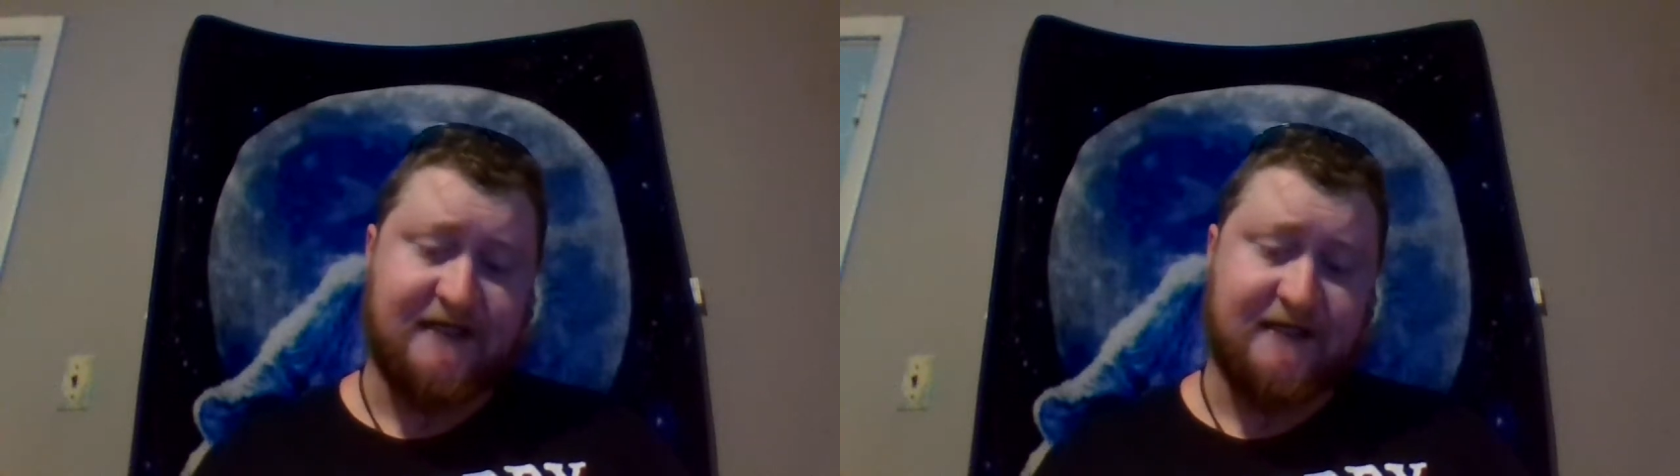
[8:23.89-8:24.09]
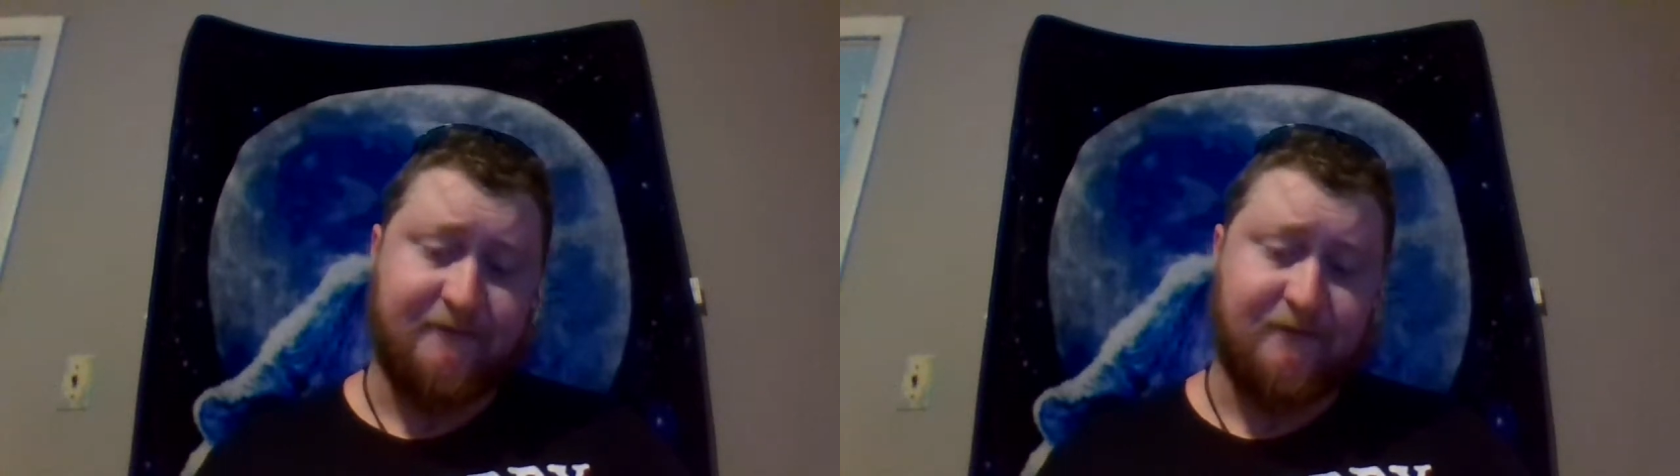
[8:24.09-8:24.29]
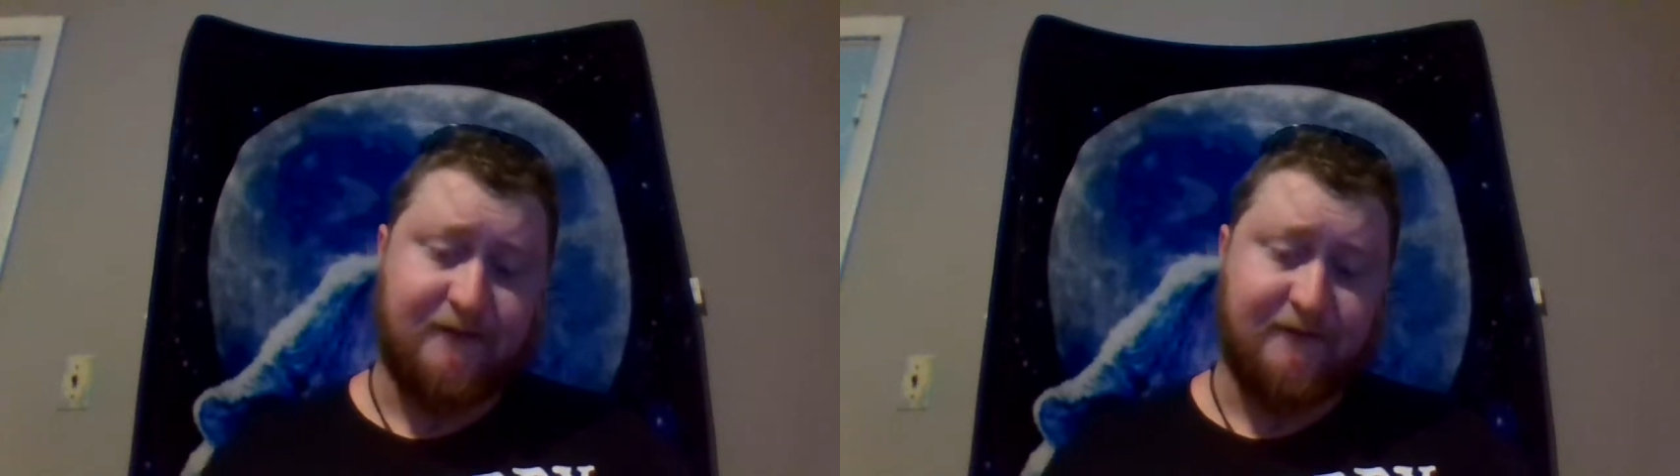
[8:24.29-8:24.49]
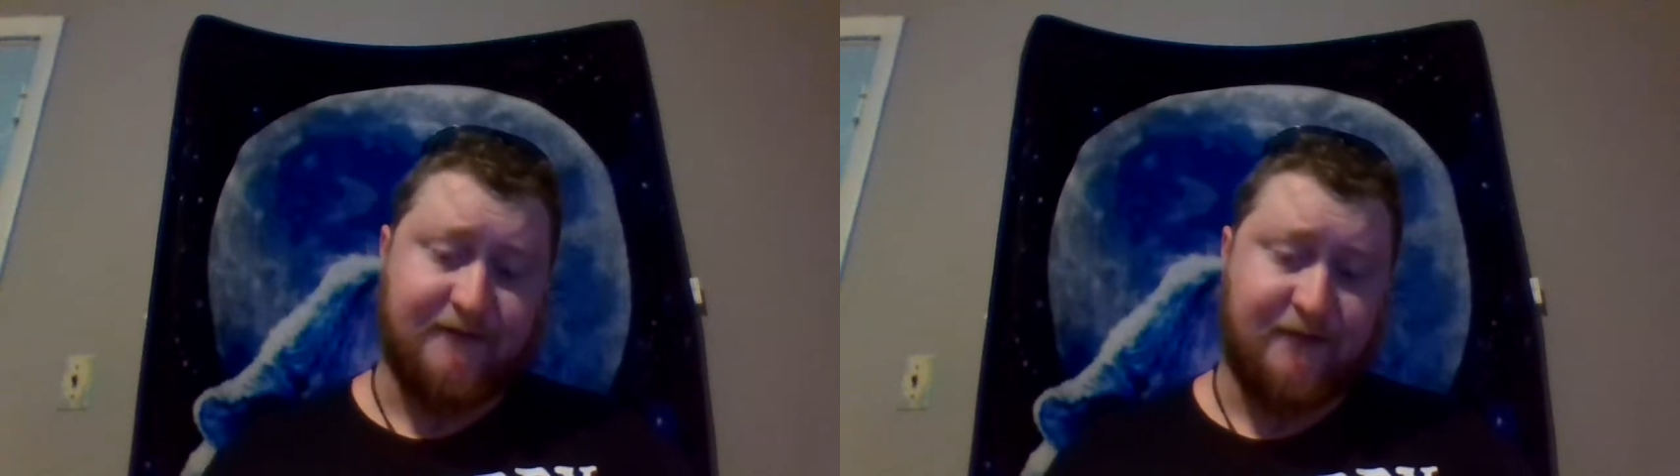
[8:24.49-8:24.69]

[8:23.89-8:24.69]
Symptom deals